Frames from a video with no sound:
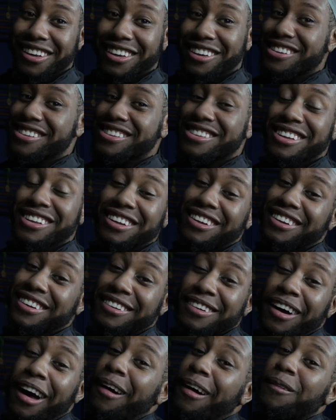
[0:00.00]
Because
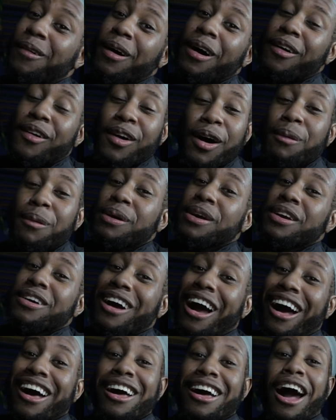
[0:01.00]
well, I mean,
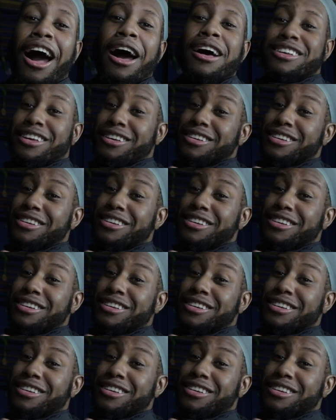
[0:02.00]
I,